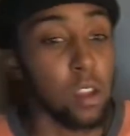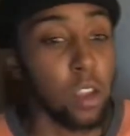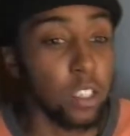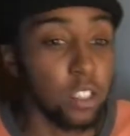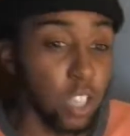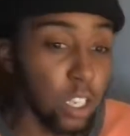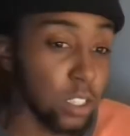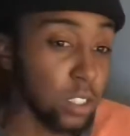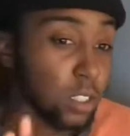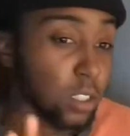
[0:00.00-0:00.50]

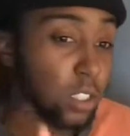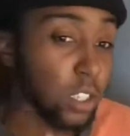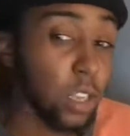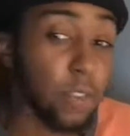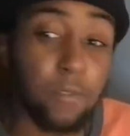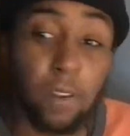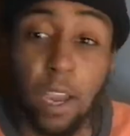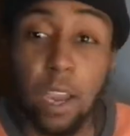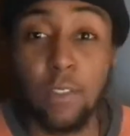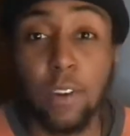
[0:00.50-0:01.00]
So I just did
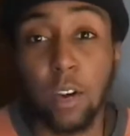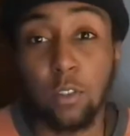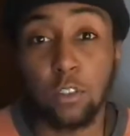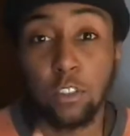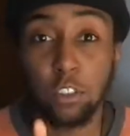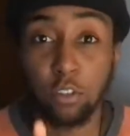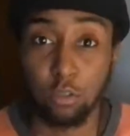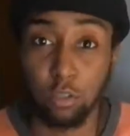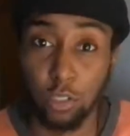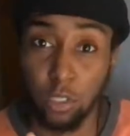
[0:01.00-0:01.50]
that five hour
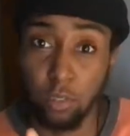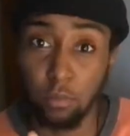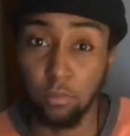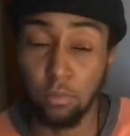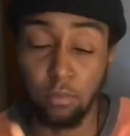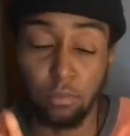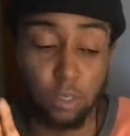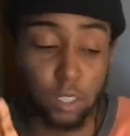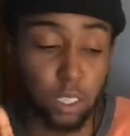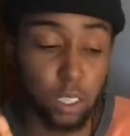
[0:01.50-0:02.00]
stream,
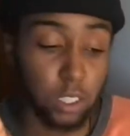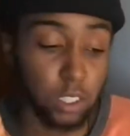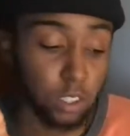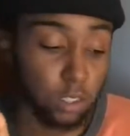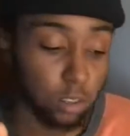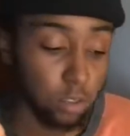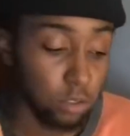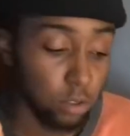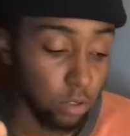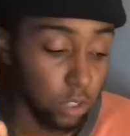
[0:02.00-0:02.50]
but I
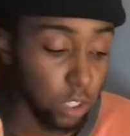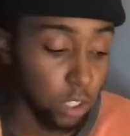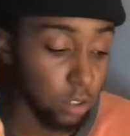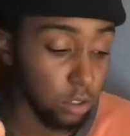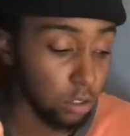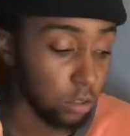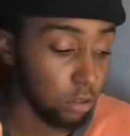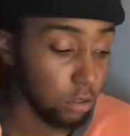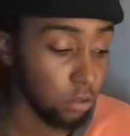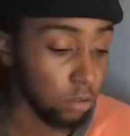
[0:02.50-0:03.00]
still
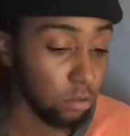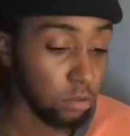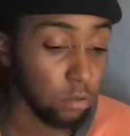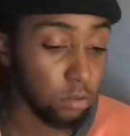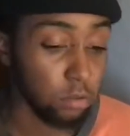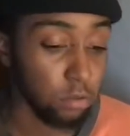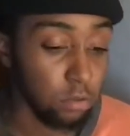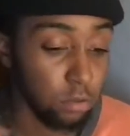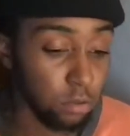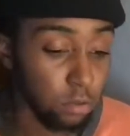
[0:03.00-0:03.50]
need to